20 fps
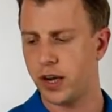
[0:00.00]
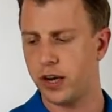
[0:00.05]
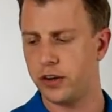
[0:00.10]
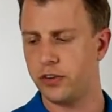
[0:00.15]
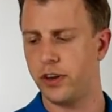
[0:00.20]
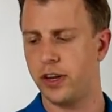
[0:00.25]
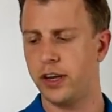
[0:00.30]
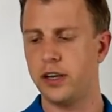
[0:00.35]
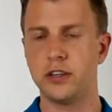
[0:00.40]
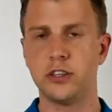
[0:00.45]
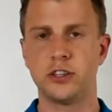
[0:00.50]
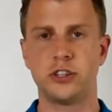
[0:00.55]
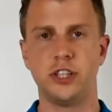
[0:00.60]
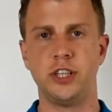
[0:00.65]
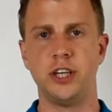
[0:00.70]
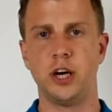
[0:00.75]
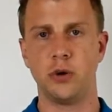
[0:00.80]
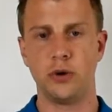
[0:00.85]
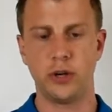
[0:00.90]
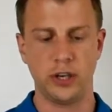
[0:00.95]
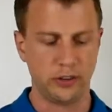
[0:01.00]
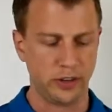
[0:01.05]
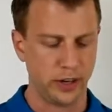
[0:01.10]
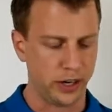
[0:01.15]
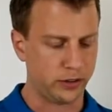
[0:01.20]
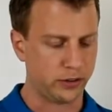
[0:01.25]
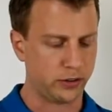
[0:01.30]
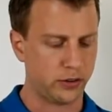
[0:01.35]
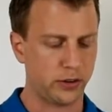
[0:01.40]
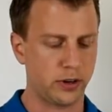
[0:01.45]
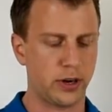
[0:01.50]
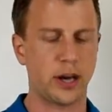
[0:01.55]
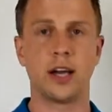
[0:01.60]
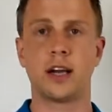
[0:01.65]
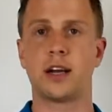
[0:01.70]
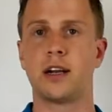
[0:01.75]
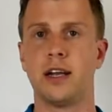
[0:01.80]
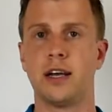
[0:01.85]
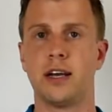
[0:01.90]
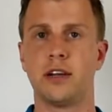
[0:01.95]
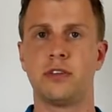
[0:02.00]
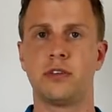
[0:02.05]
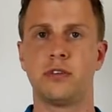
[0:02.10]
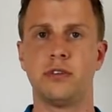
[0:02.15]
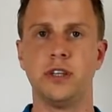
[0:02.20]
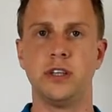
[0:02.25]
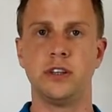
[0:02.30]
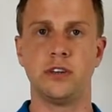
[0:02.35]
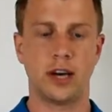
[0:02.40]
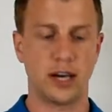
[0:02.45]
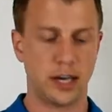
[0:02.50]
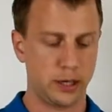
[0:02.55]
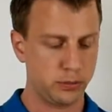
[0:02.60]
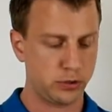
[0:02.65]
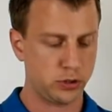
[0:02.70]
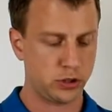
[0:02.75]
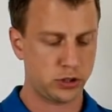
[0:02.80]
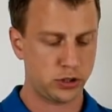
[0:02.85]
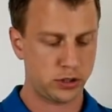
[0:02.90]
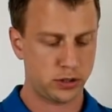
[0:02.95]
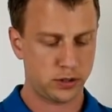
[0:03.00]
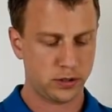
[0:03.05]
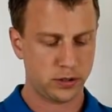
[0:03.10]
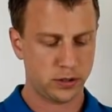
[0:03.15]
I take the CO detector, I click it 3 times.